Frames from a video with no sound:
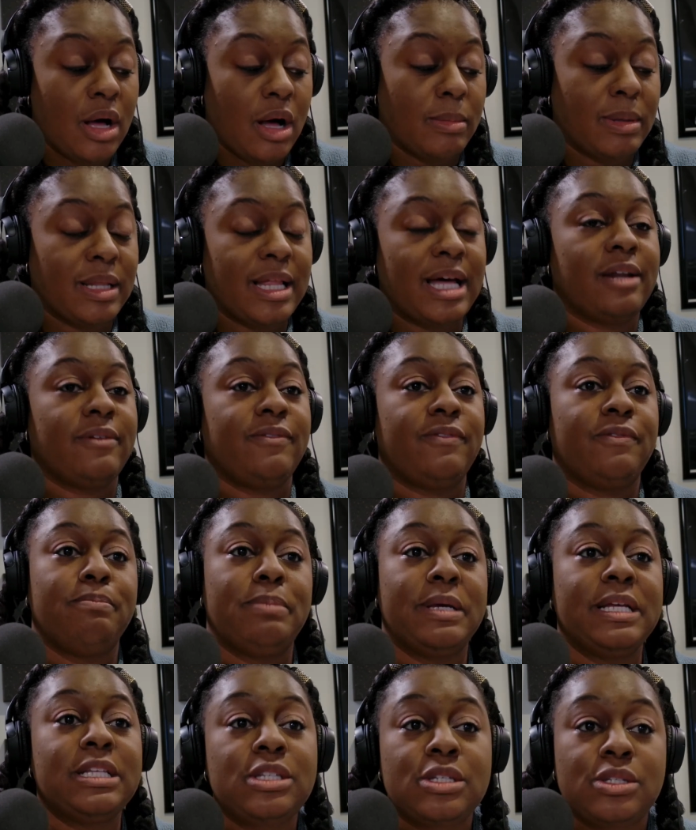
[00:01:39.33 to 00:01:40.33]
a lot of
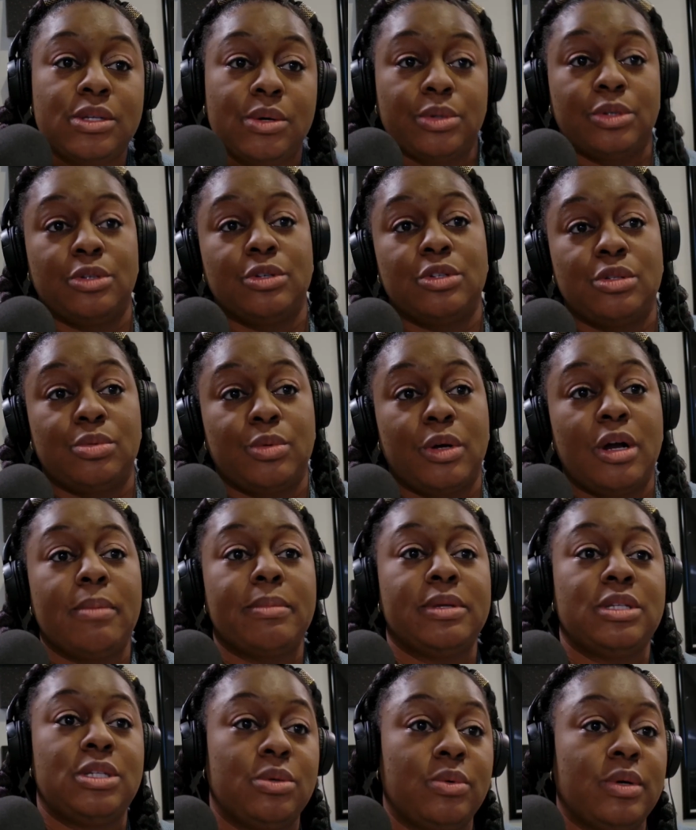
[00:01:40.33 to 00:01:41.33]
business owners were
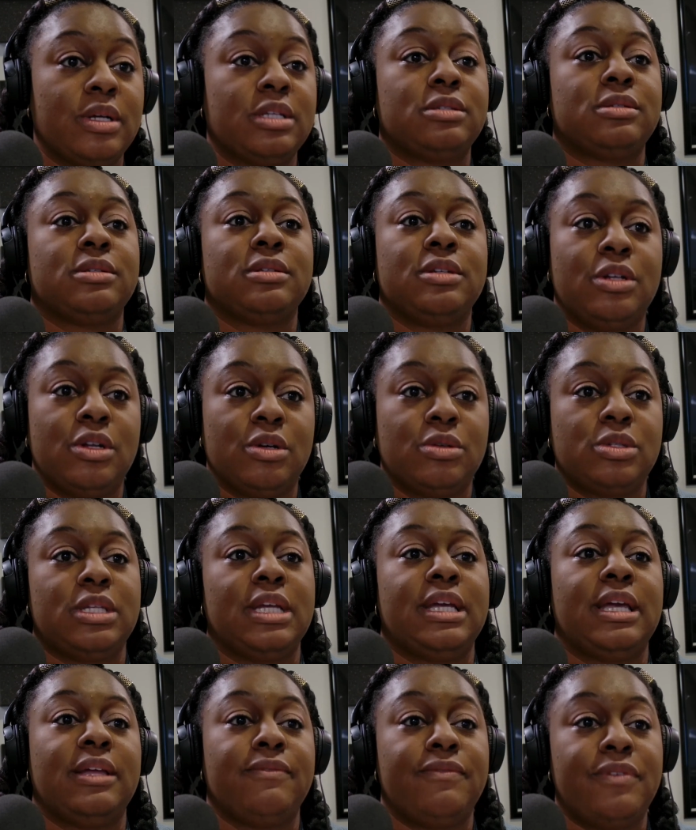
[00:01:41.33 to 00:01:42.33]
coming to us,
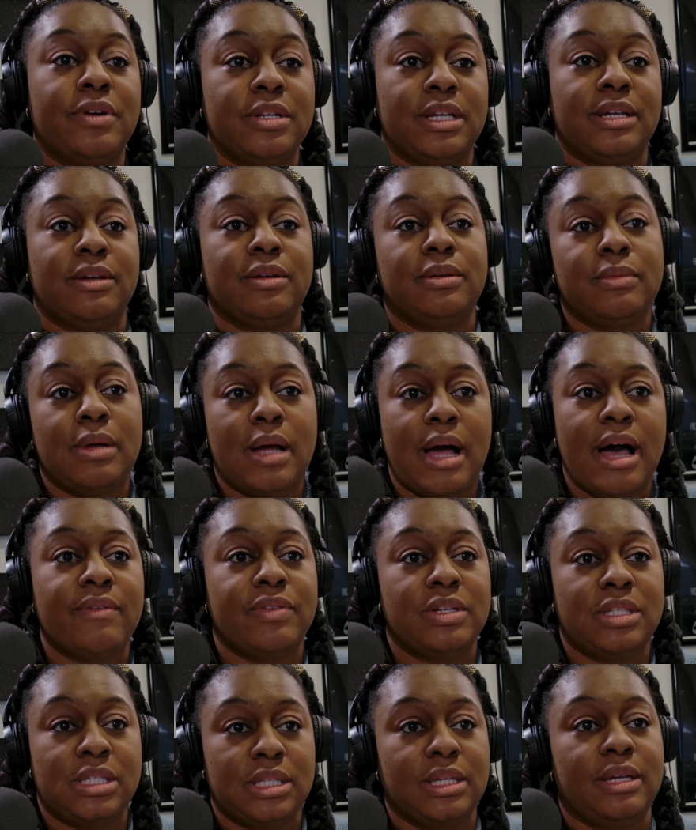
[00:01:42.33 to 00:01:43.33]
seeking funding,
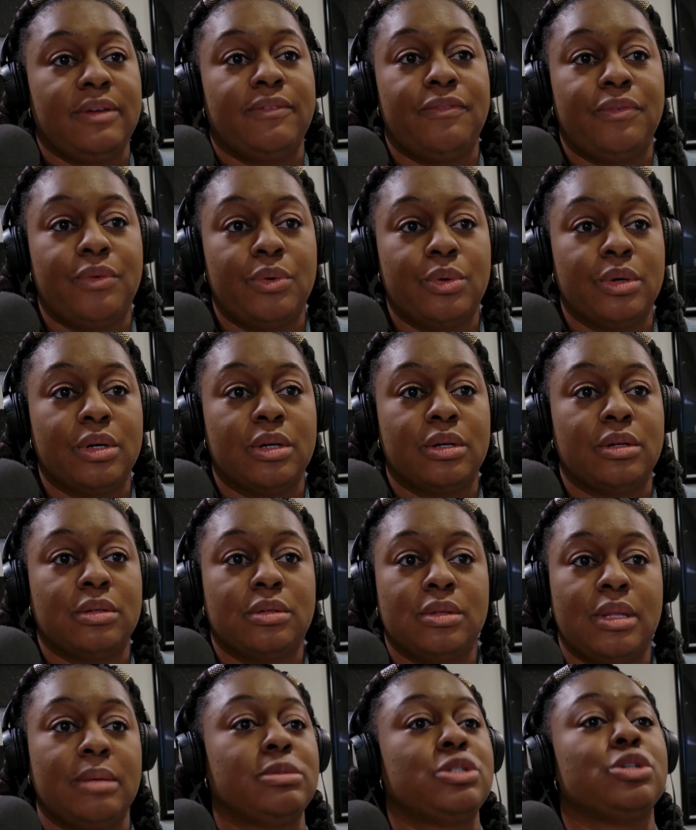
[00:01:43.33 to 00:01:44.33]
obviously,
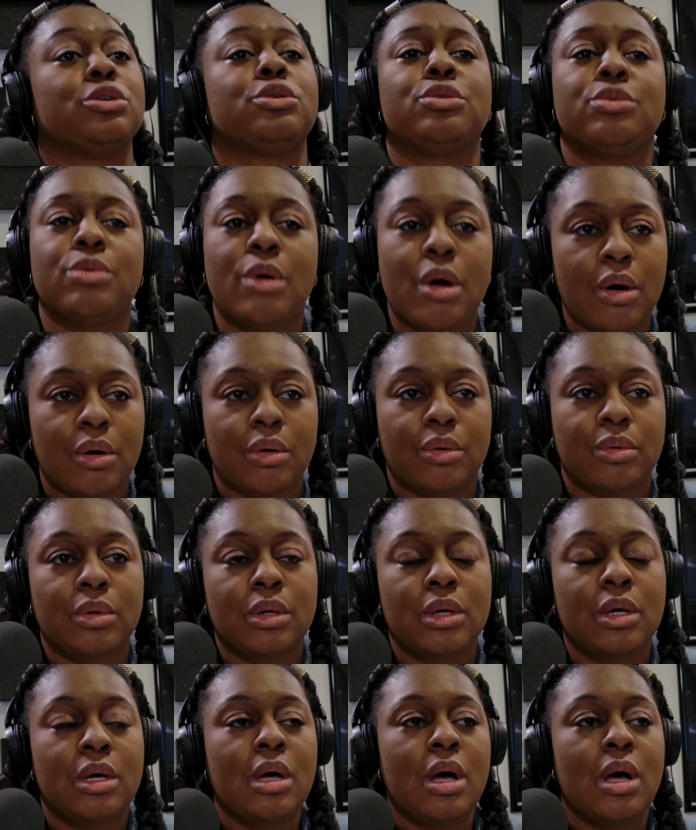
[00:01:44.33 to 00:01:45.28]
for them to grow.